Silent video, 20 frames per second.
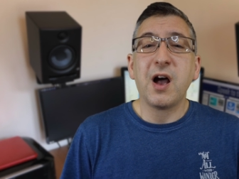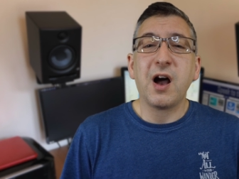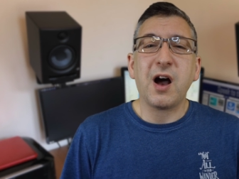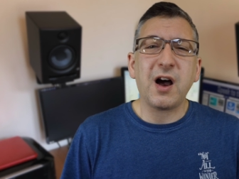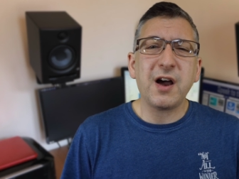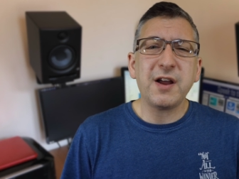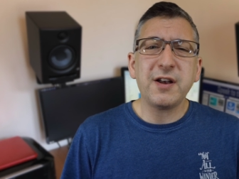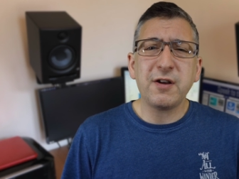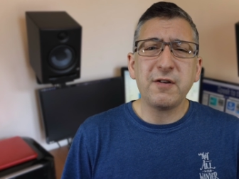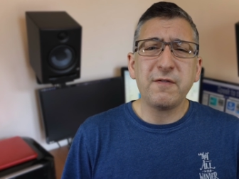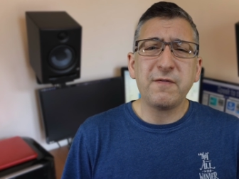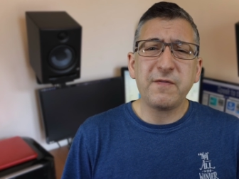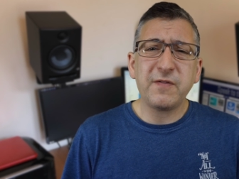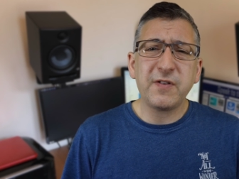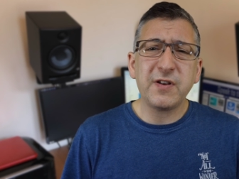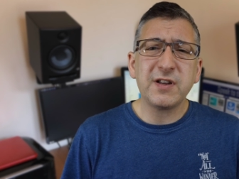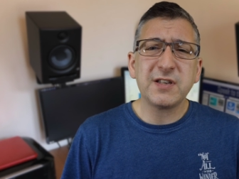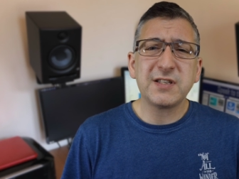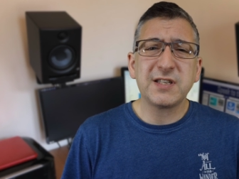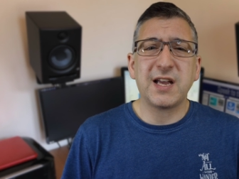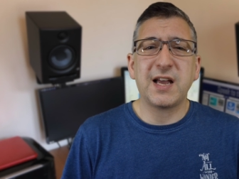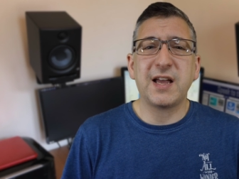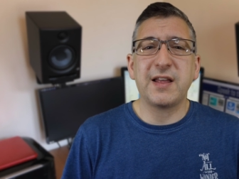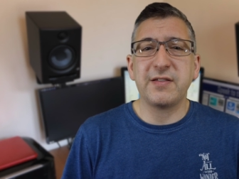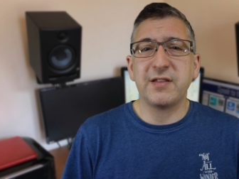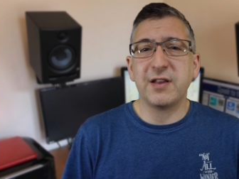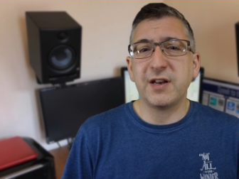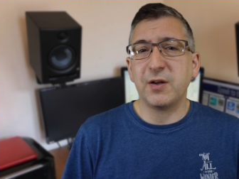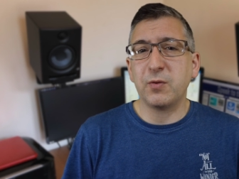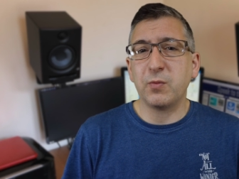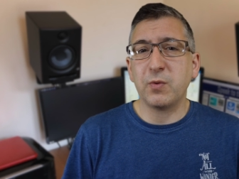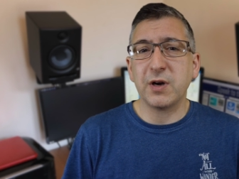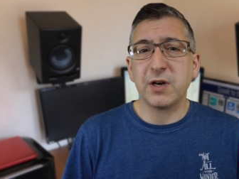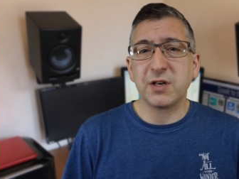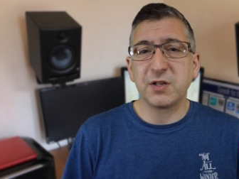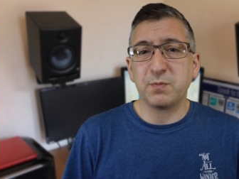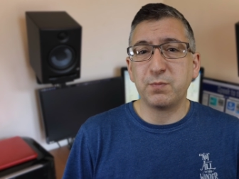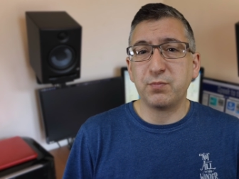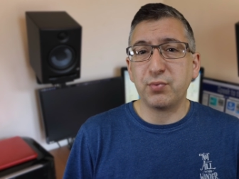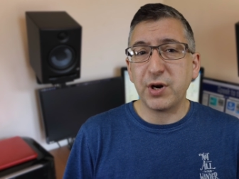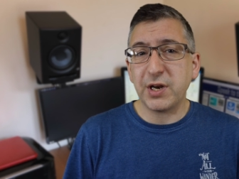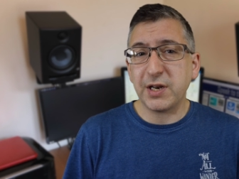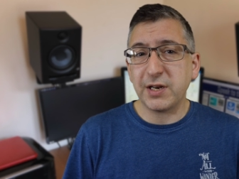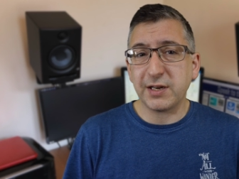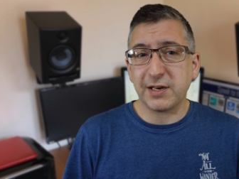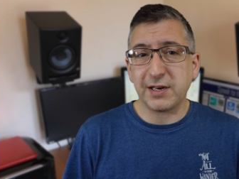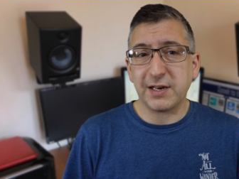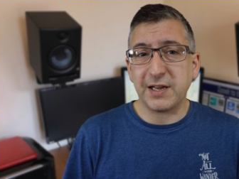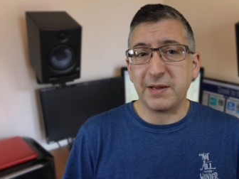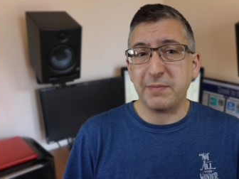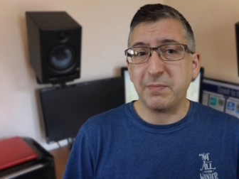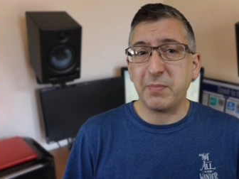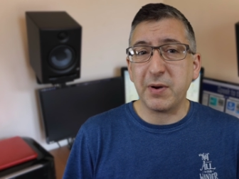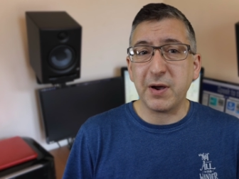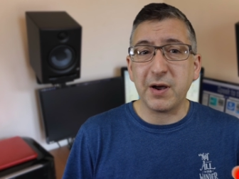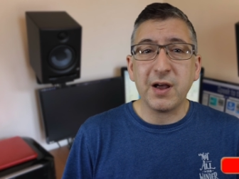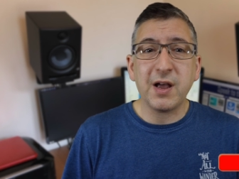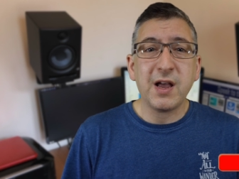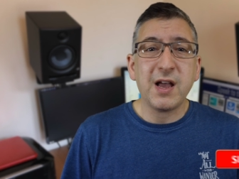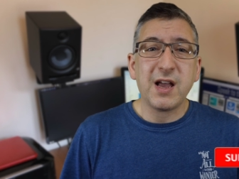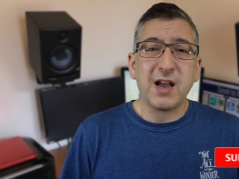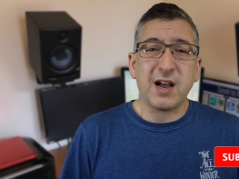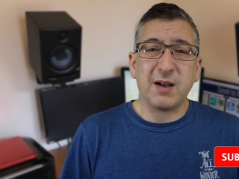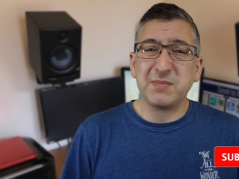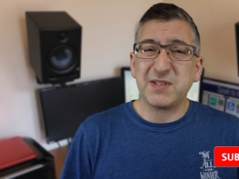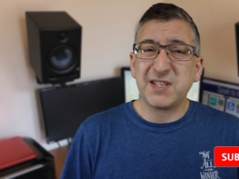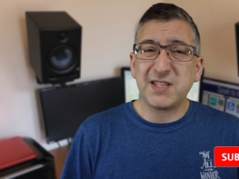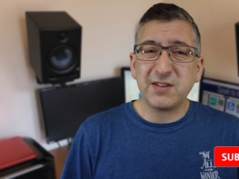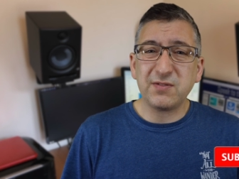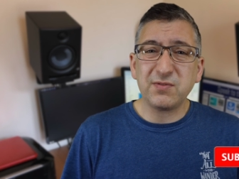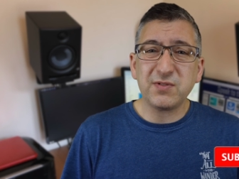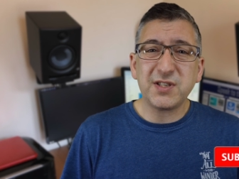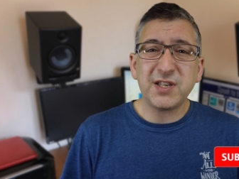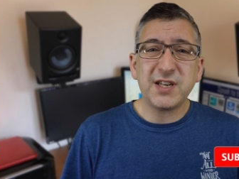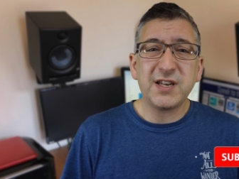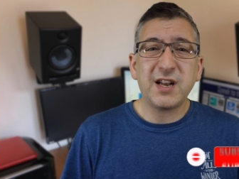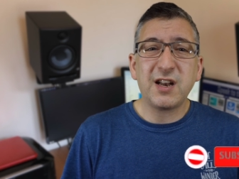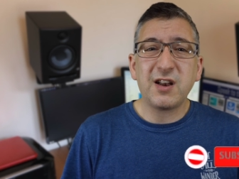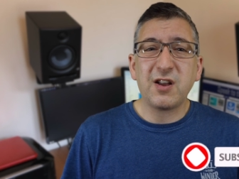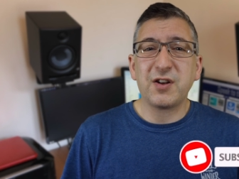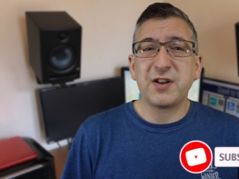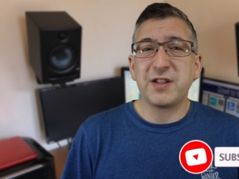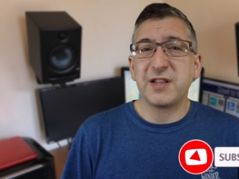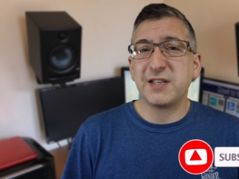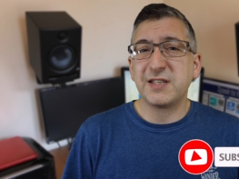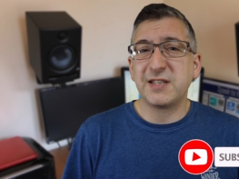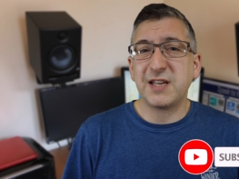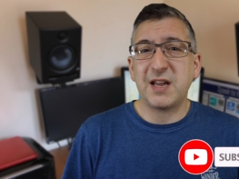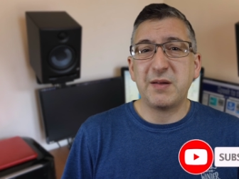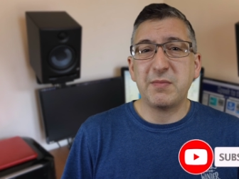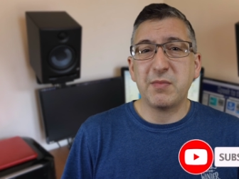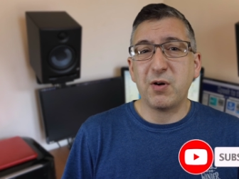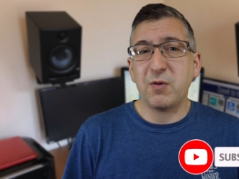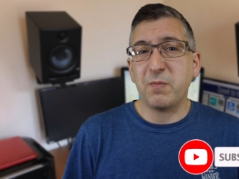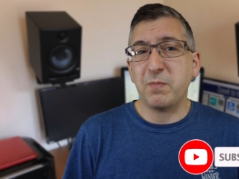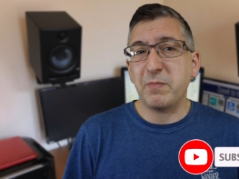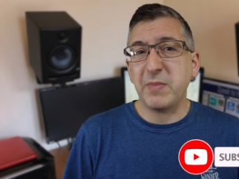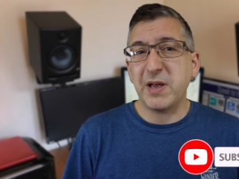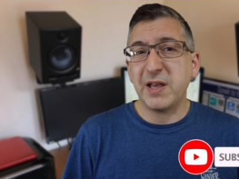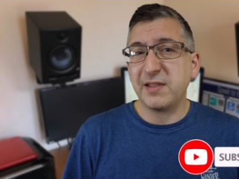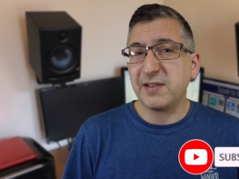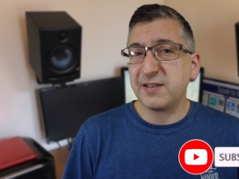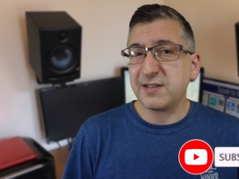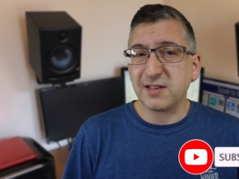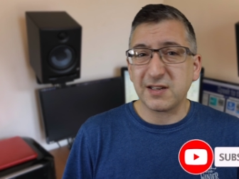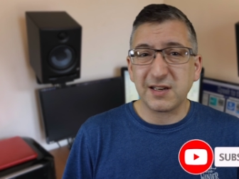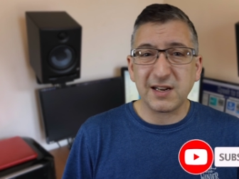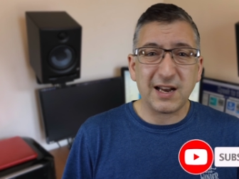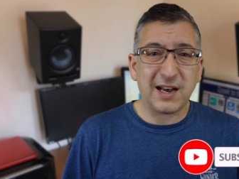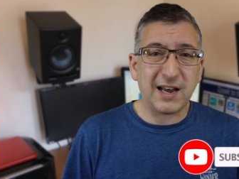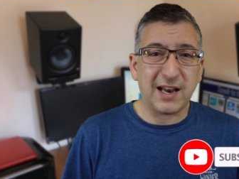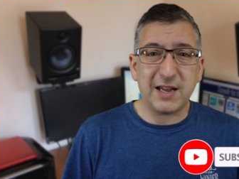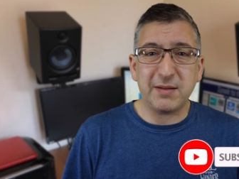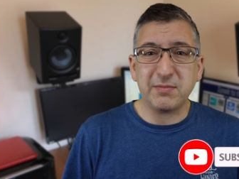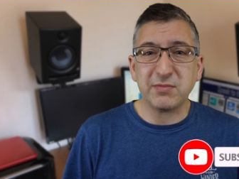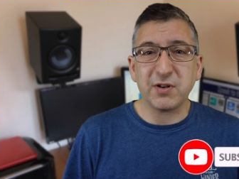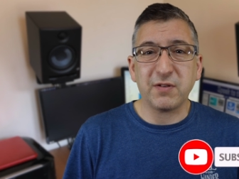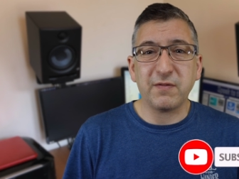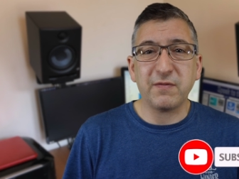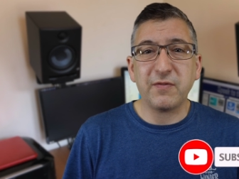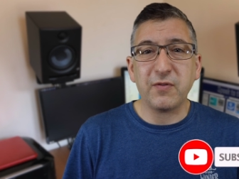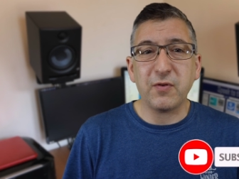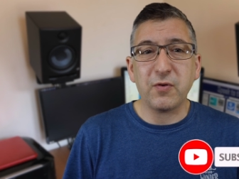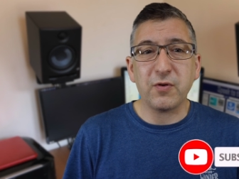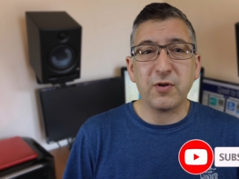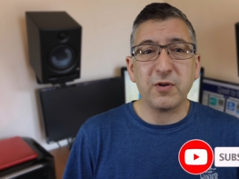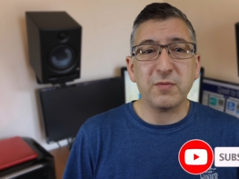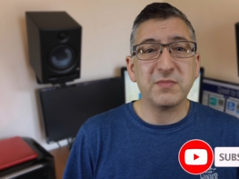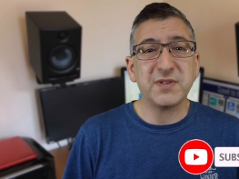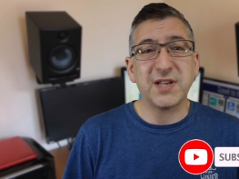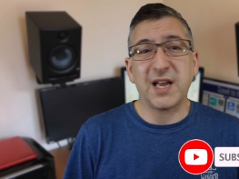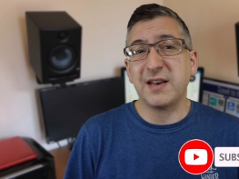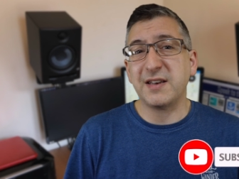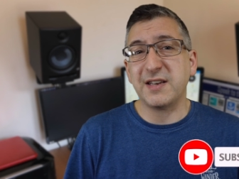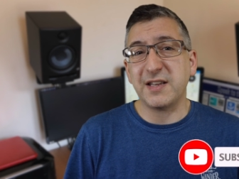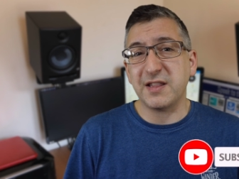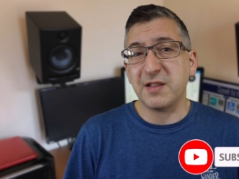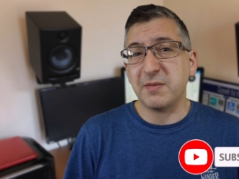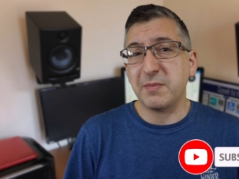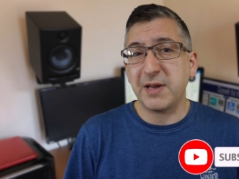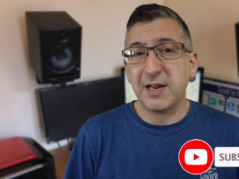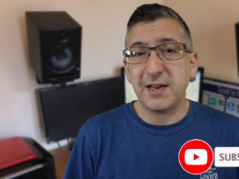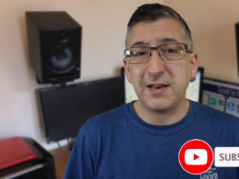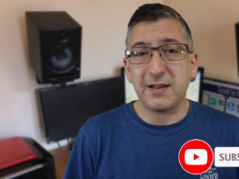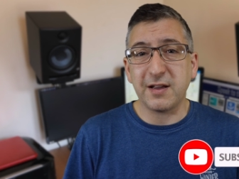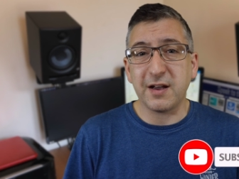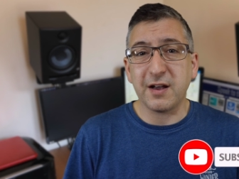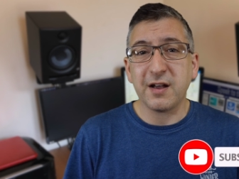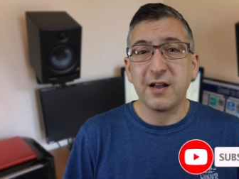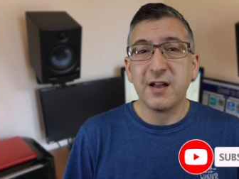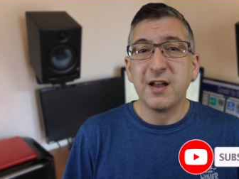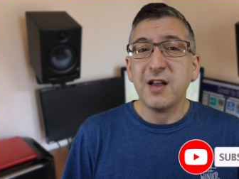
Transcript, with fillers: I know firsthand that it works brilliantly, but I'm still seeing a lot of the same old myths and claims on forums and in the media.